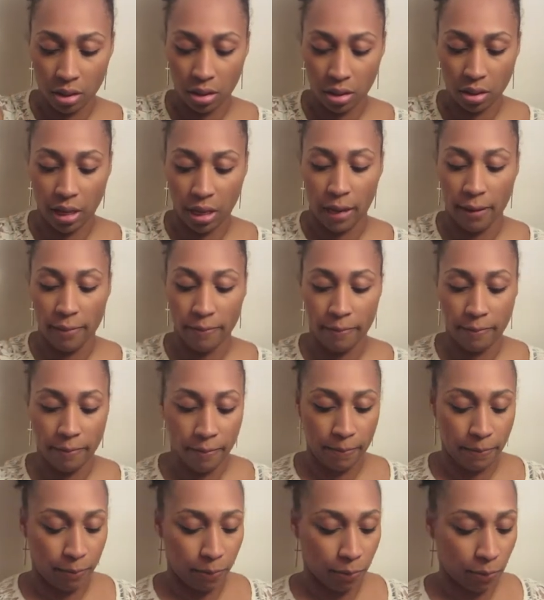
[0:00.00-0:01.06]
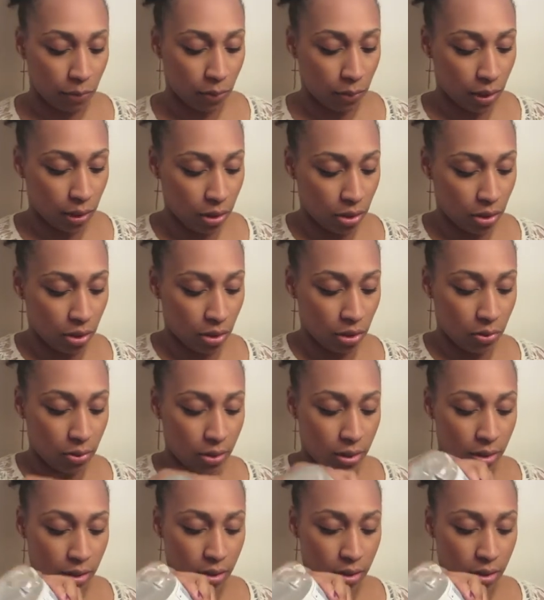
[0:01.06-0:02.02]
Okay, that should do it.